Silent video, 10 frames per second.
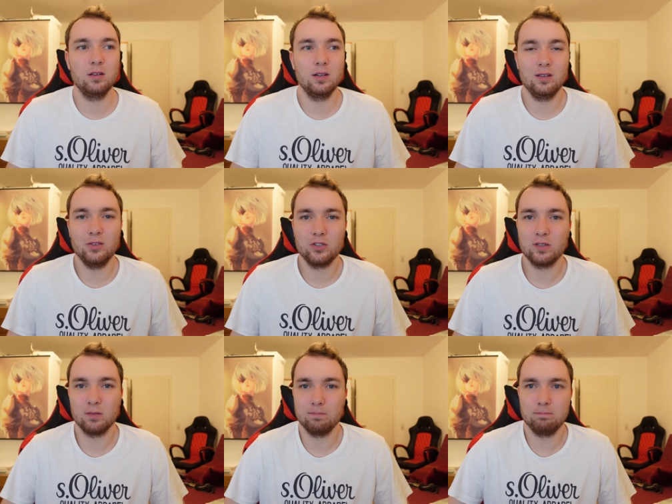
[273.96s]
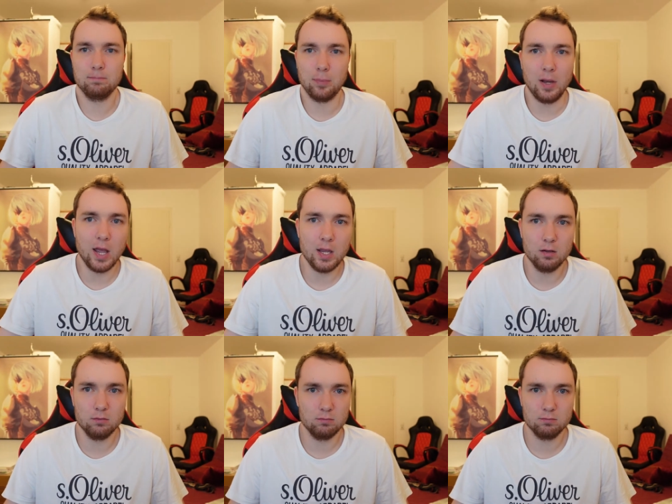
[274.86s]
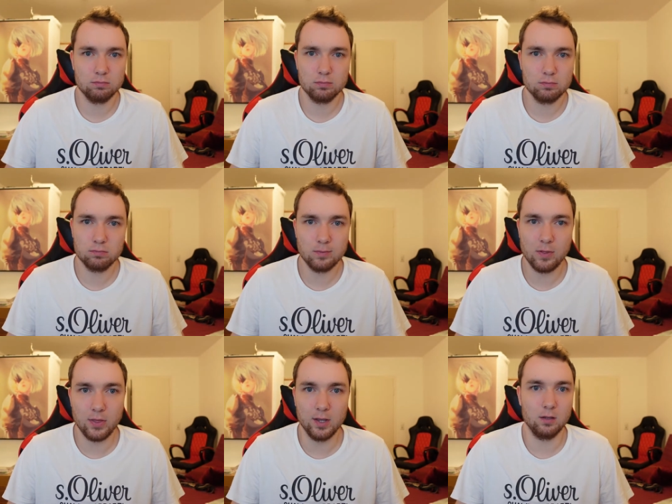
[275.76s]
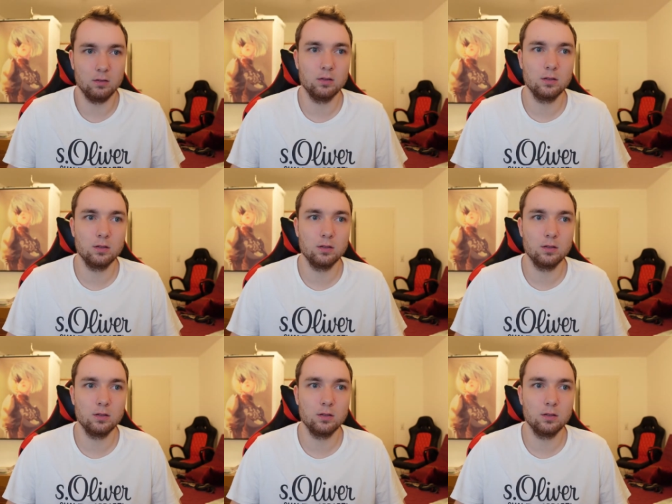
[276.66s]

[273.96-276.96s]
Not just a plain thing.